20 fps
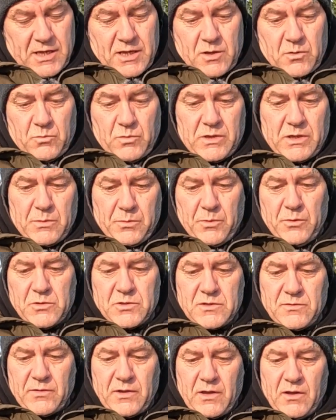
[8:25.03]
when you're putting
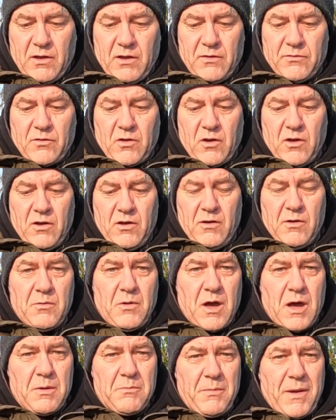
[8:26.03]
something, I've got
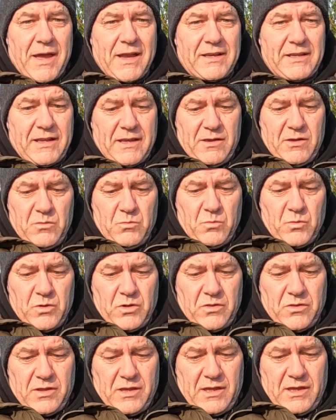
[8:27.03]
a magnet in one
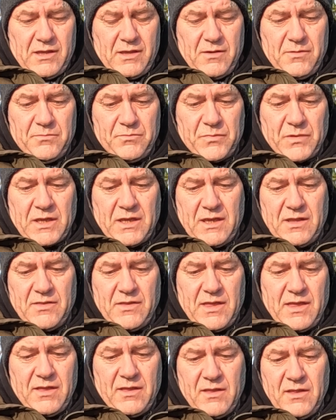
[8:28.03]
of the, in
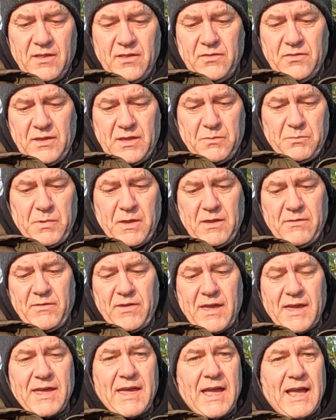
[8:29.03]
the
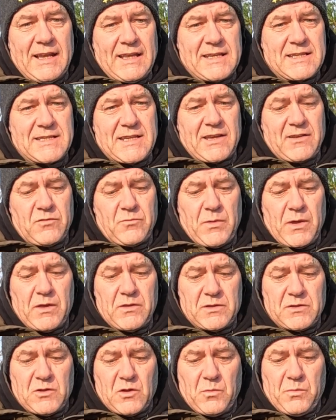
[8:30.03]
PVA heli safe bit at
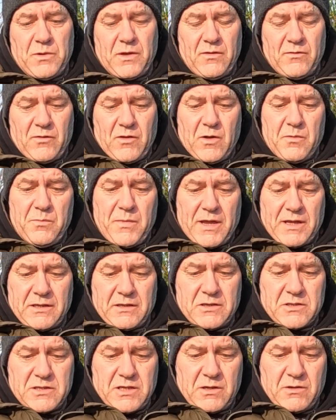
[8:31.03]
the top here, I've got a
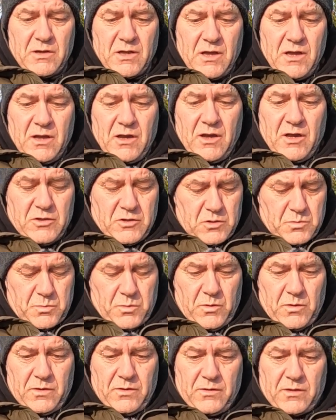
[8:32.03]
magnet, so I just
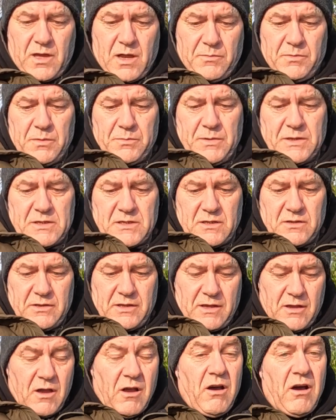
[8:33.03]
put a couple of bits on
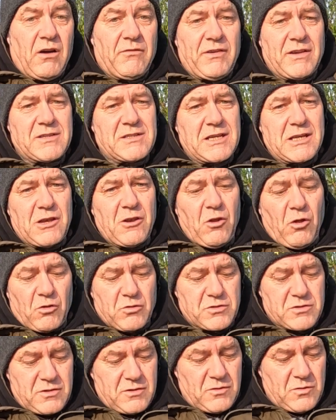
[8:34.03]
there. I've actually
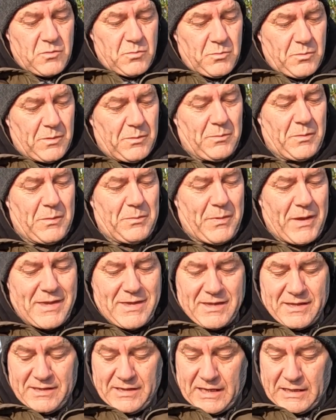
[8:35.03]
lost my
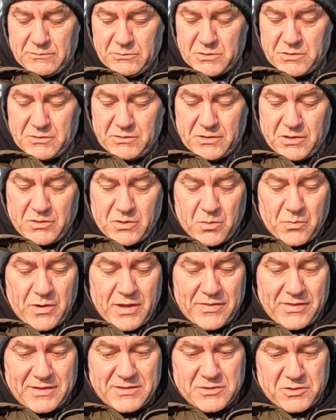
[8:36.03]
baiting needle, so I don't know
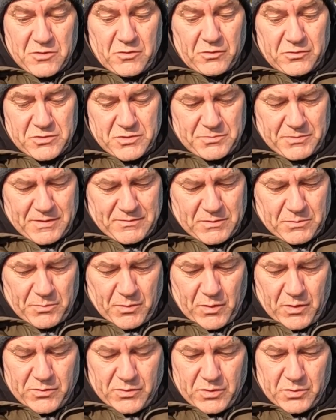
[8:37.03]
where that's gone, so I'm going to have to
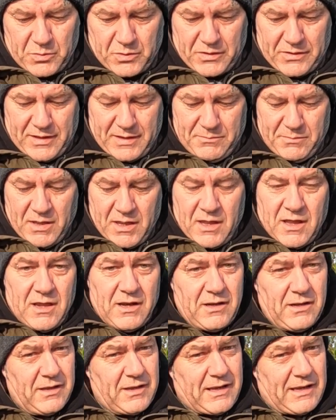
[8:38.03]
buy another one of them.
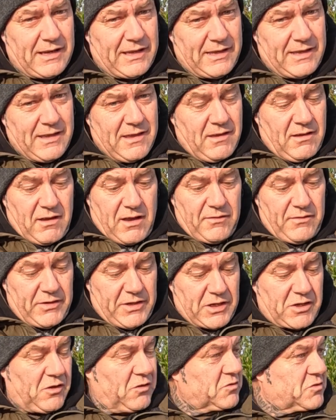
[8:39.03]
Luckily I've
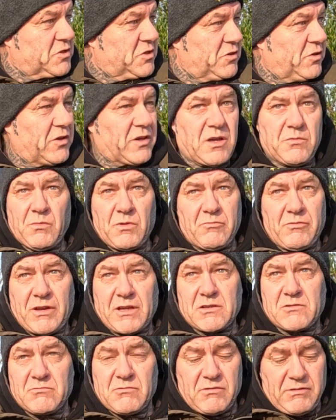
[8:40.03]
only got tonight, and my
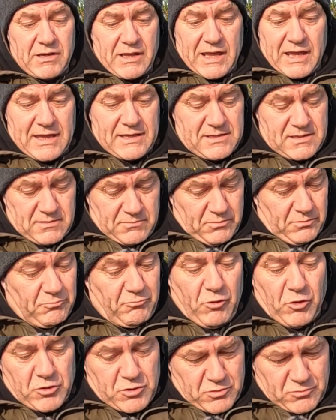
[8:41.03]
rigs are already out, so
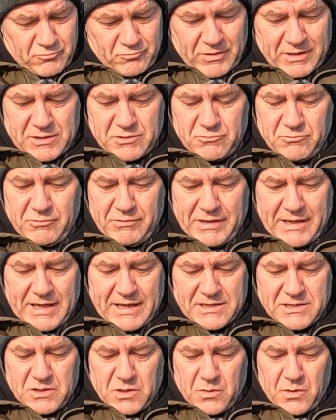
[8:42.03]
rods and rigs are already
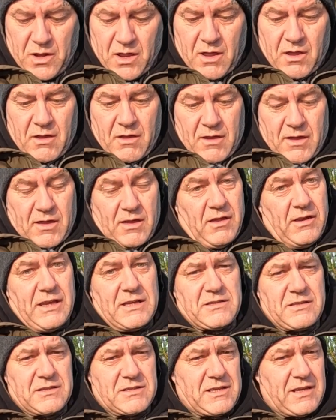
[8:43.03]
out, so
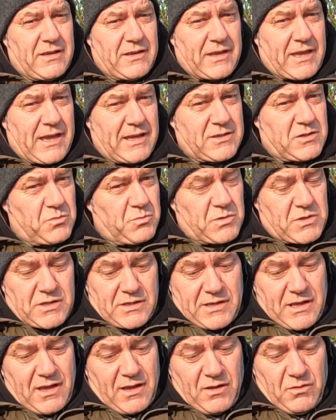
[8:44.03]
unless I start catching, which I
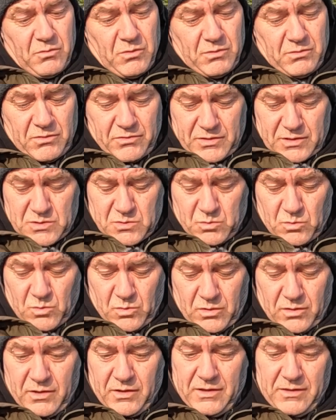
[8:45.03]
doubt I will on this
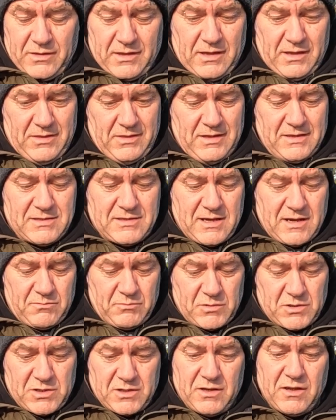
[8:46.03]
water, in this
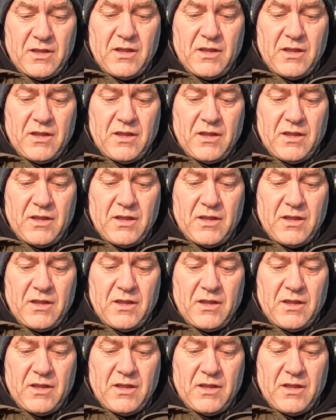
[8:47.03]
temperature,